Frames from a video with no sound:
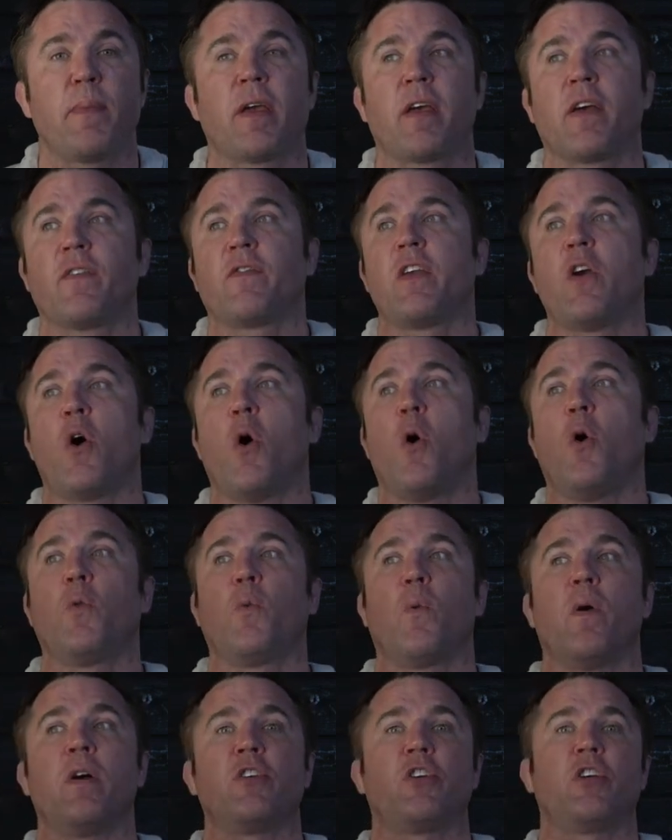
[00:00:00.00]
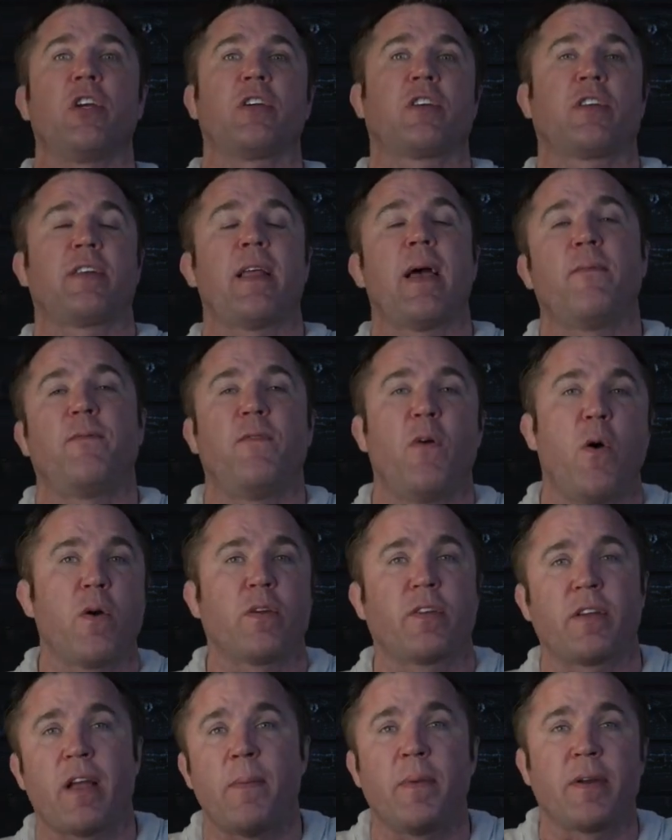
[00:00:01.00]
Because the old one just stepped
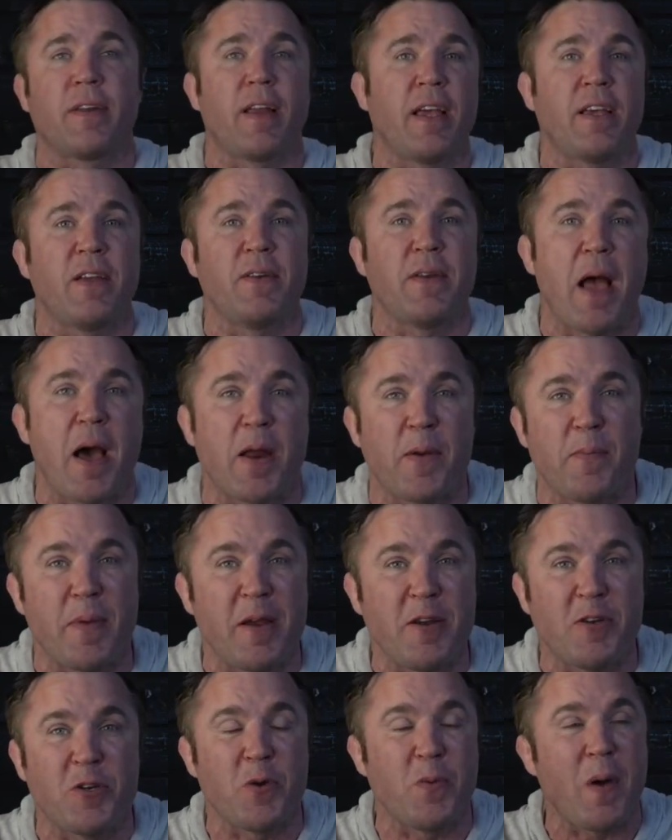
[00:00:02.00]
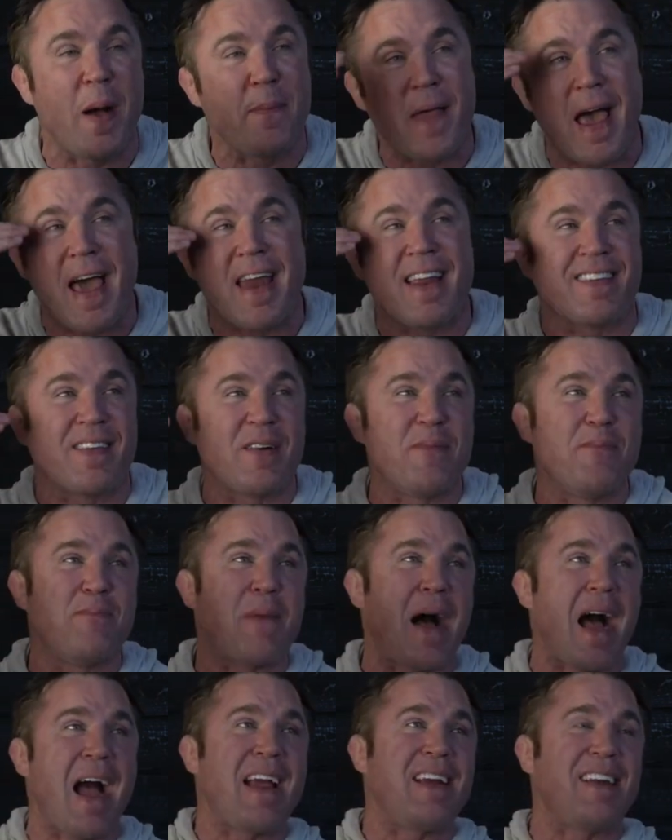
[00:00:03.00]
forward, so I'm going to take you down and beat you up. That is a
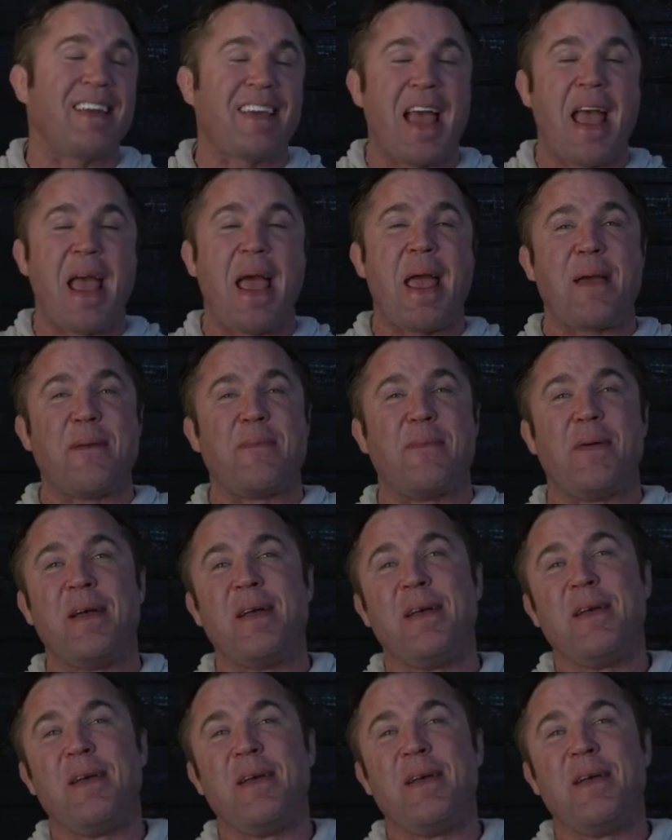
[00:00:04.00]
mind game.